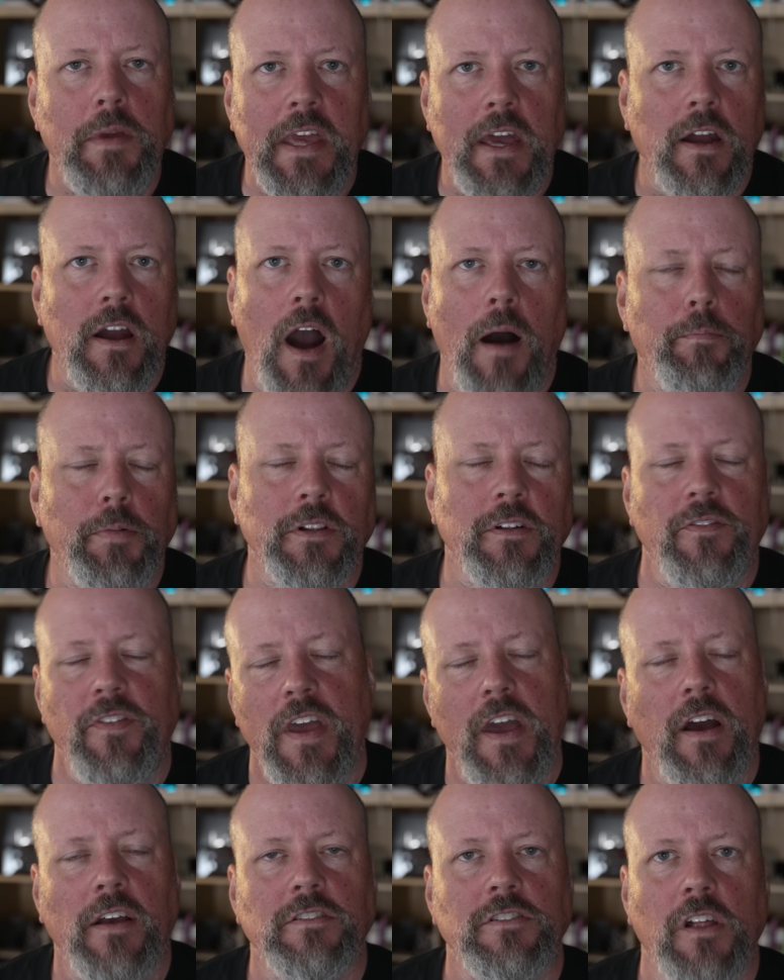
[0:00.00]
me a couple of
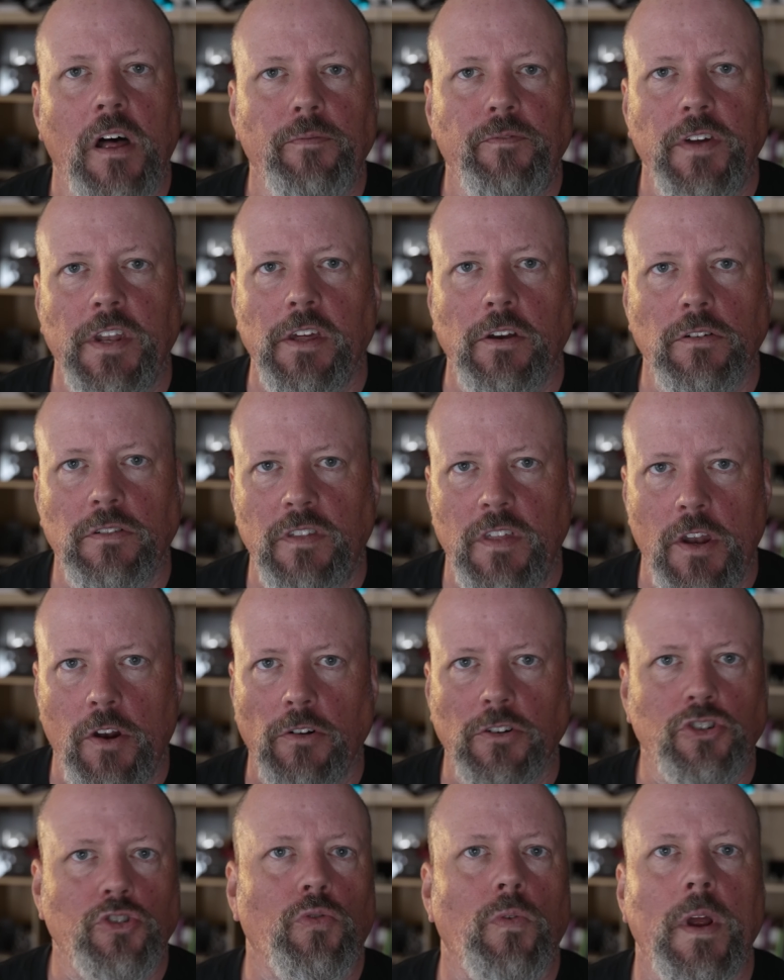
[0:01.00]
AI slop videos that
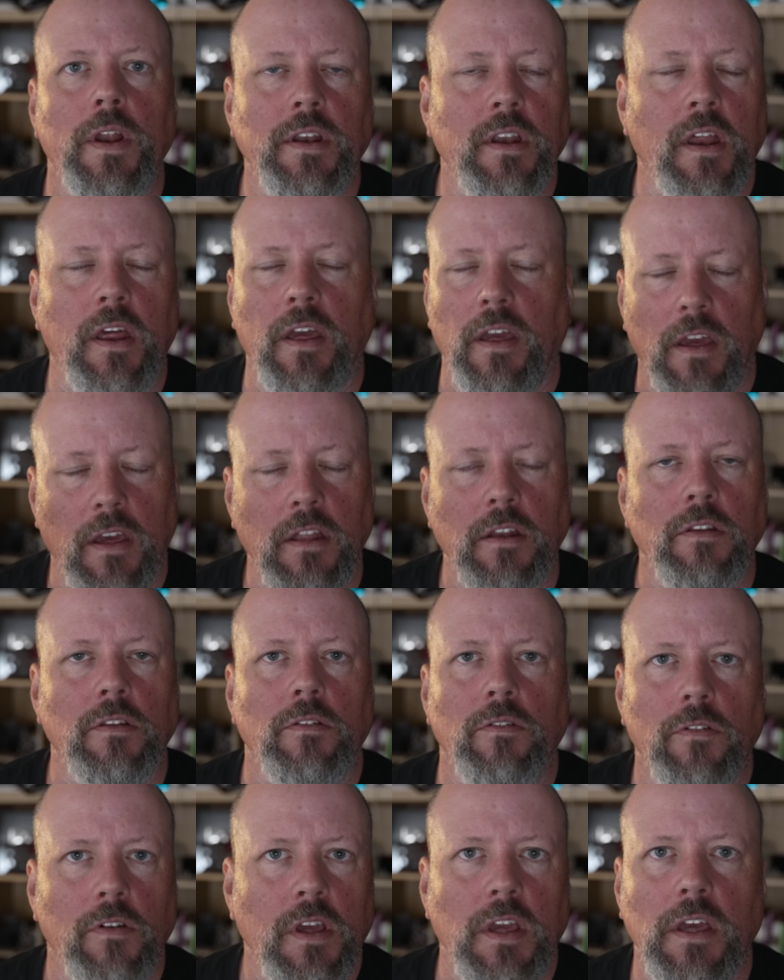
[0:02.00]
are trending
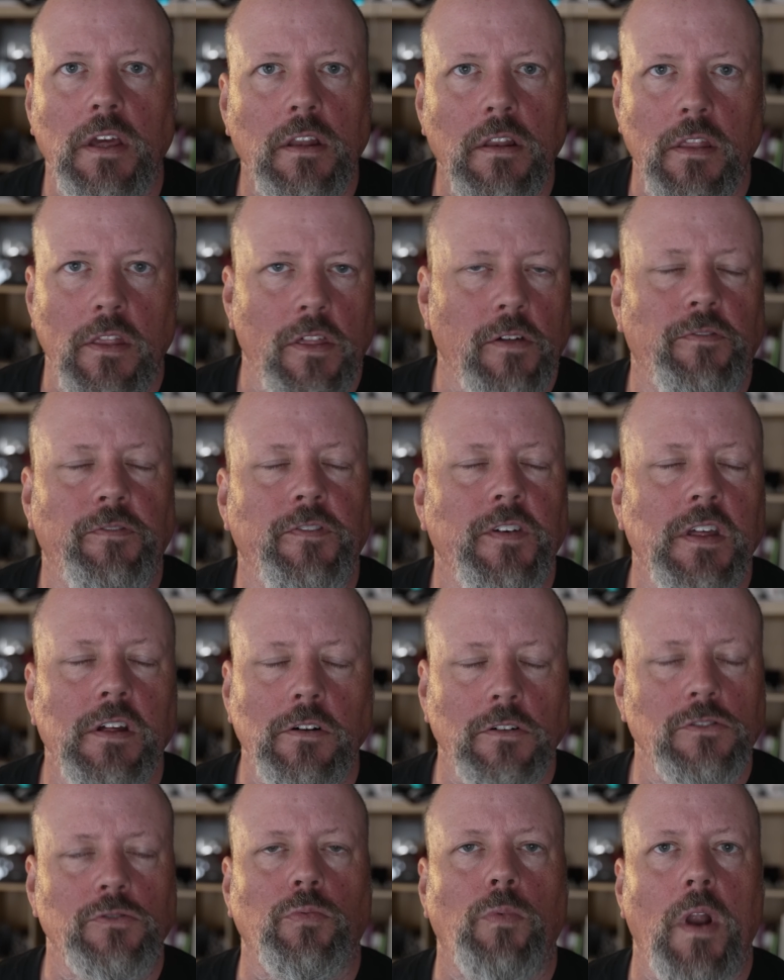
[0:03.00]
in in the
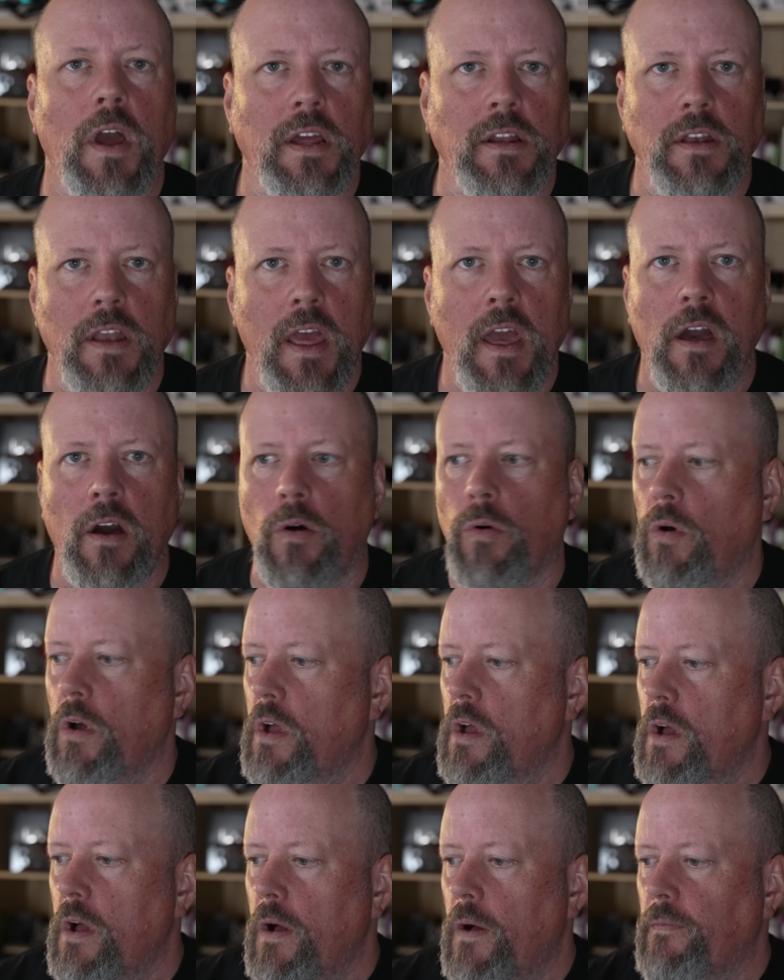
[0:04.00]
field right now.
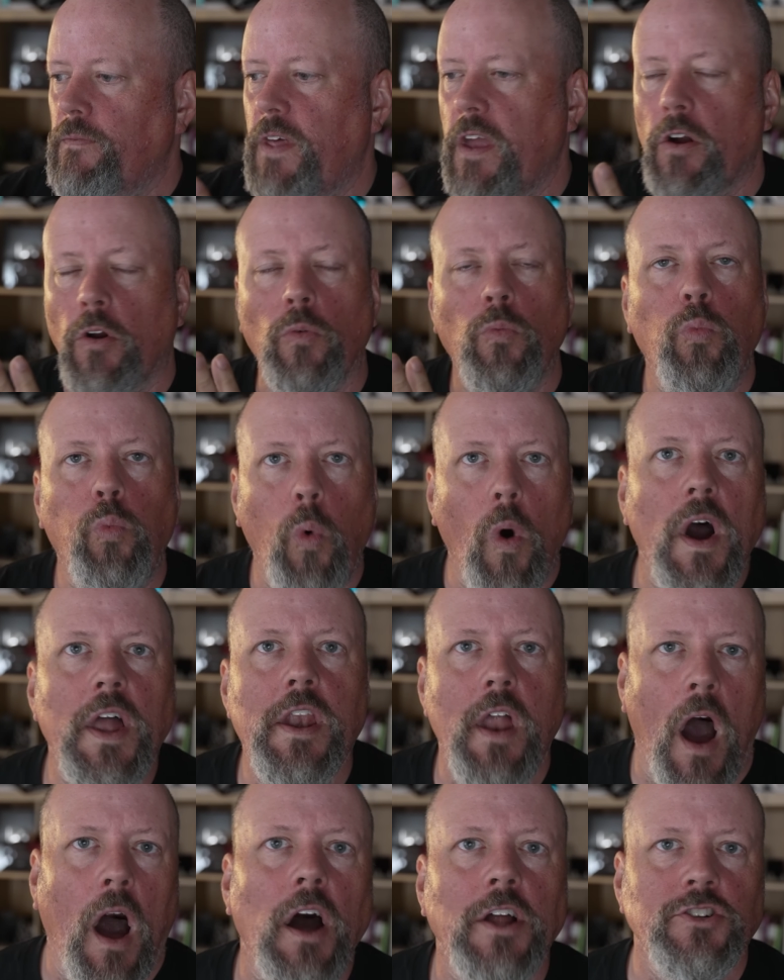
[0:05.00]
They are
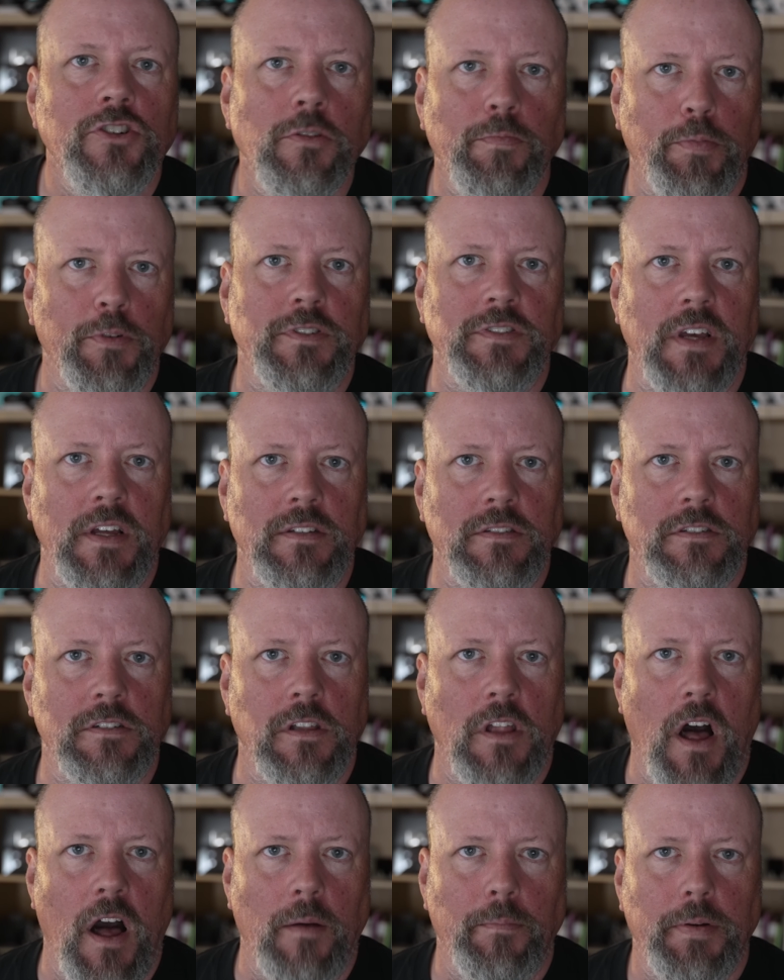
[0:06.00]
100%
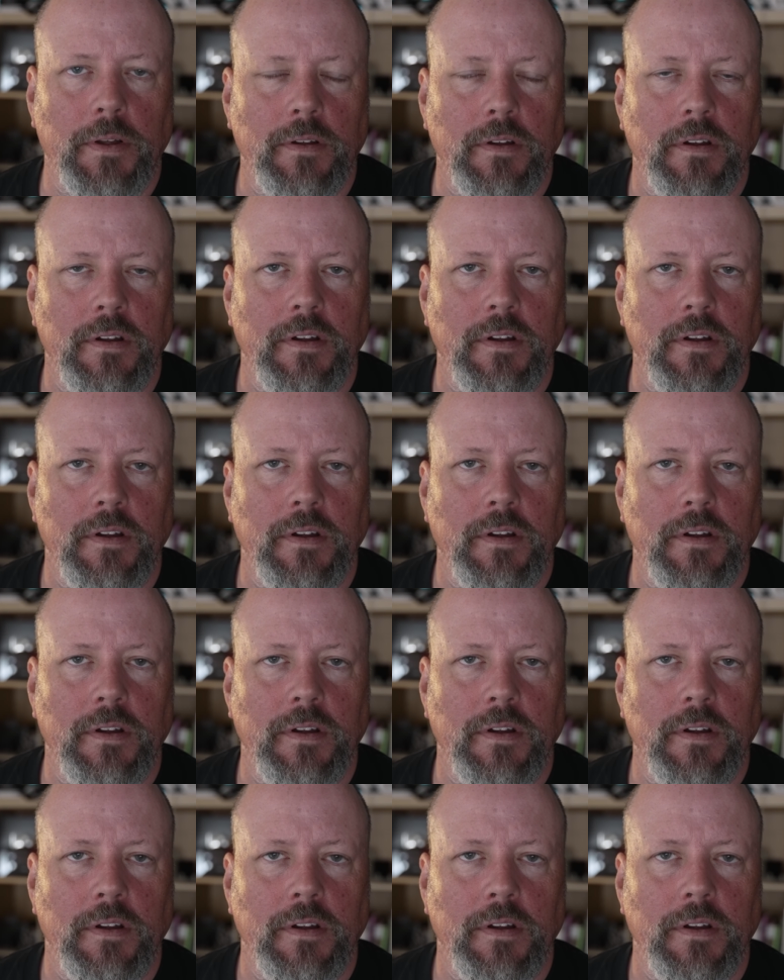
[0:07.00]
slop.